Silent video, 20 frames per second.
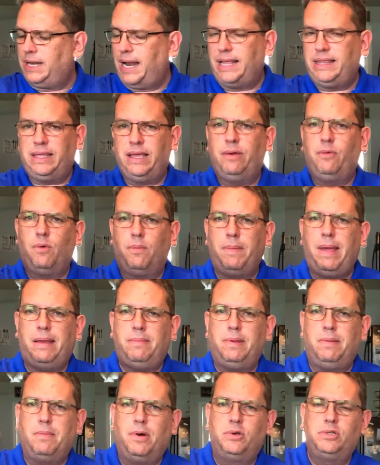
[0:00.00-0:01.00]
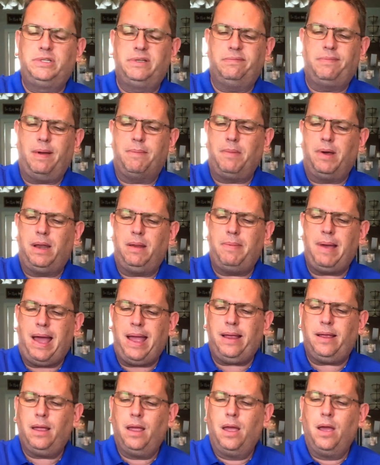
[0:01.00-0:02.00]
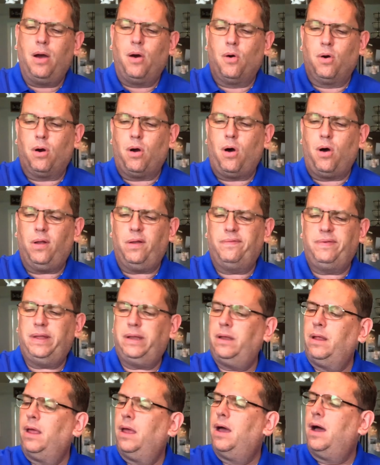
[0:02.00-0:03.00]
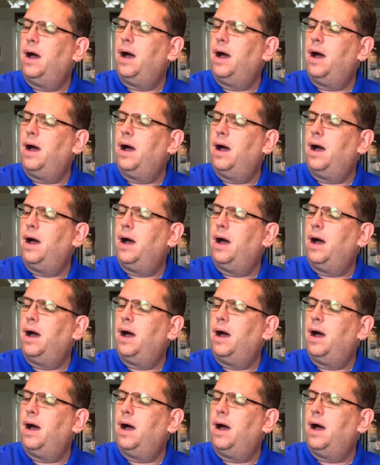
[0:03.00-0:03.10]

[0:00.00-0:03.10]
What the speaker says: that I think will make me most of my money back, or all of it.